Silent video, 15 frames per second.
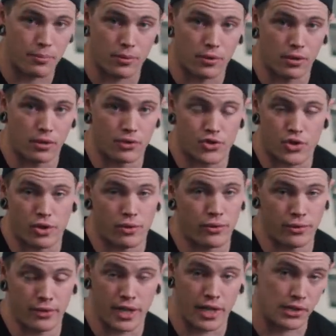April,
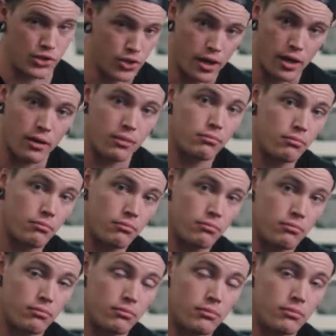June next year.
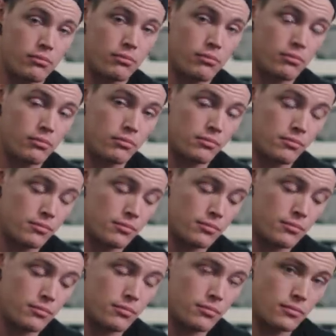The final copy
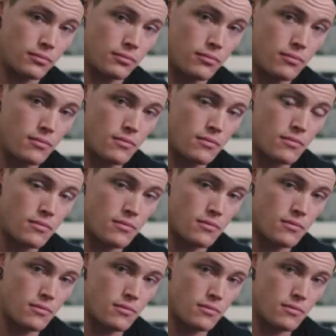is due in May.